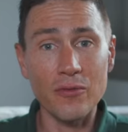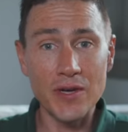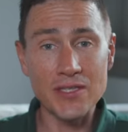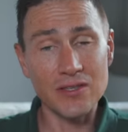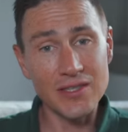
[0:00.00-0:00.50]

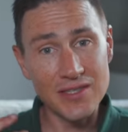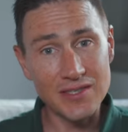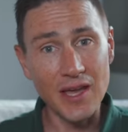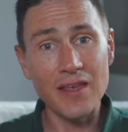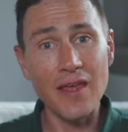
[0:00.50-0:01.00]
reason I
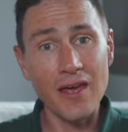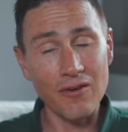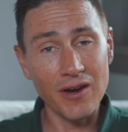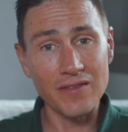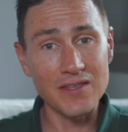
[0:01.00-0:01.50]
say that
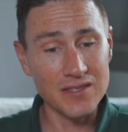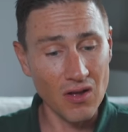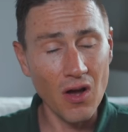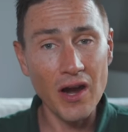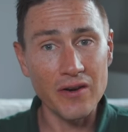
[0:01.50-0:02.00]
around this
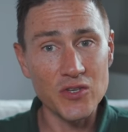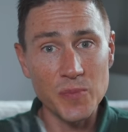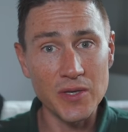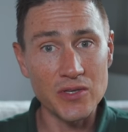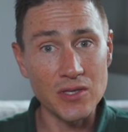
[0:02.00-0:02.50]
tire is
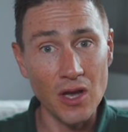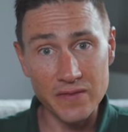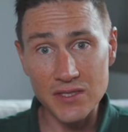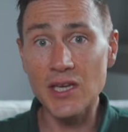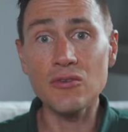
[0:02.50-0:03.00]
because I've
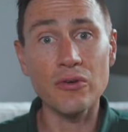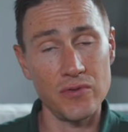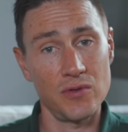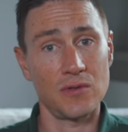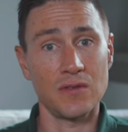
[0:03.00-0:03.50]
seen
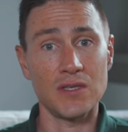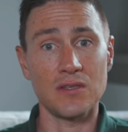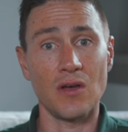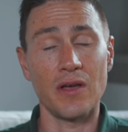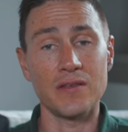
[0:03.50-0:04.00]
reviews on these
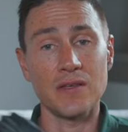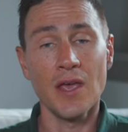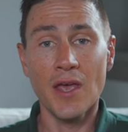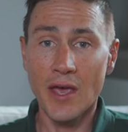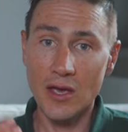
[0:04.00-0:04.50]
tires
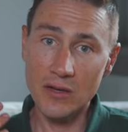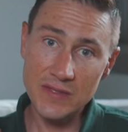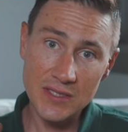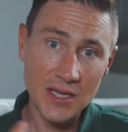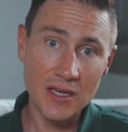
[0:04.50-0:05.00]
and I've
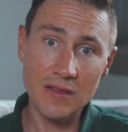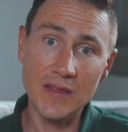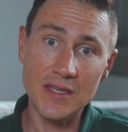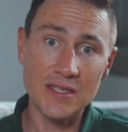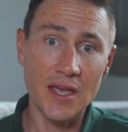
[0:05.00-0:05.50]
seen that
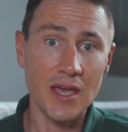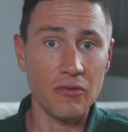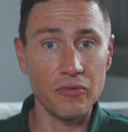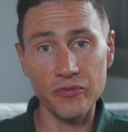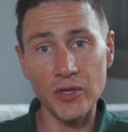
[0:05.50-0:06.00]
they're saying
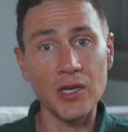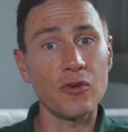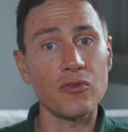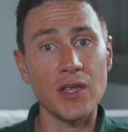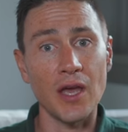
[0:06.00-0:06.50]

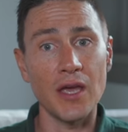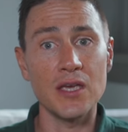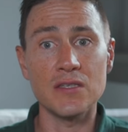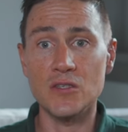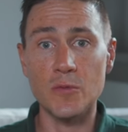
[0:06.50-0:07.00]
1500
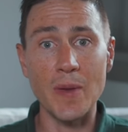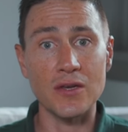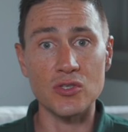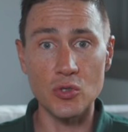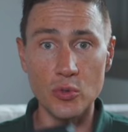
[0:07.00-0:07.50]
Ks is
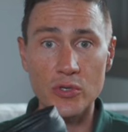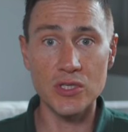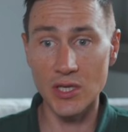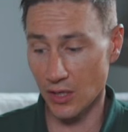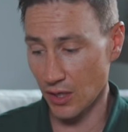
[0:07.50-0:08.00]
about as good as
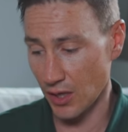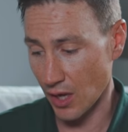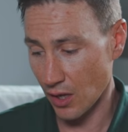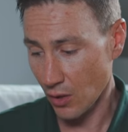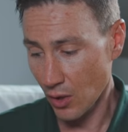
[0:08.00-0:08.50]
you're going to
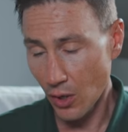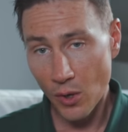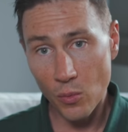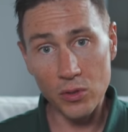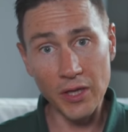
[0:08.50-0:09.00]
get.
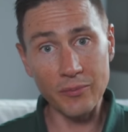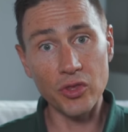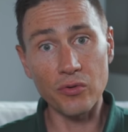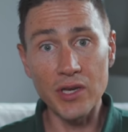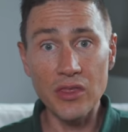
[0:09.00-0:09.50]
Well, I'm
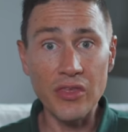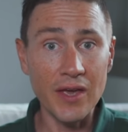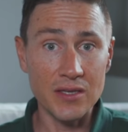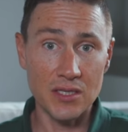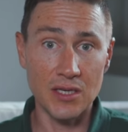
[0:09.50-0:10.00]

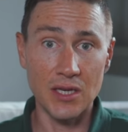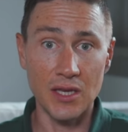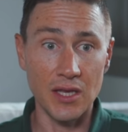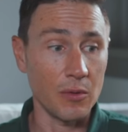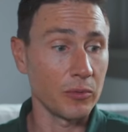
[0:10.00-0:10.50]
3,000 in
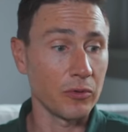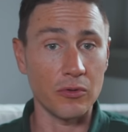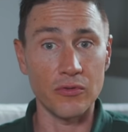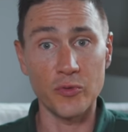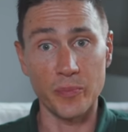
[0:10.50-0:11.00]
here. Well, not on this